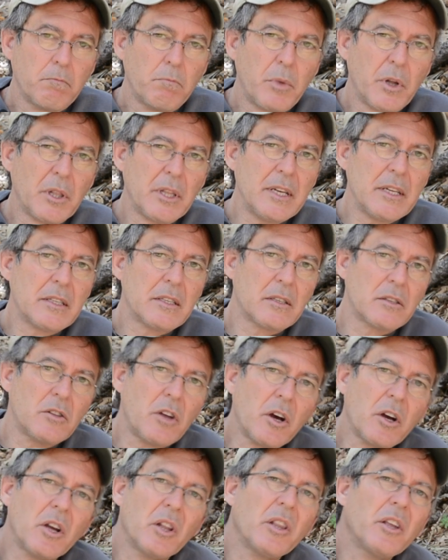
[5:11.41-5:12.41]
But let's
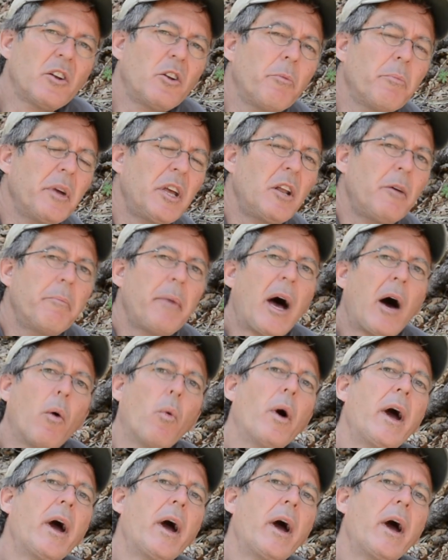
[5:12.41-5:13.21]
talk a little bit about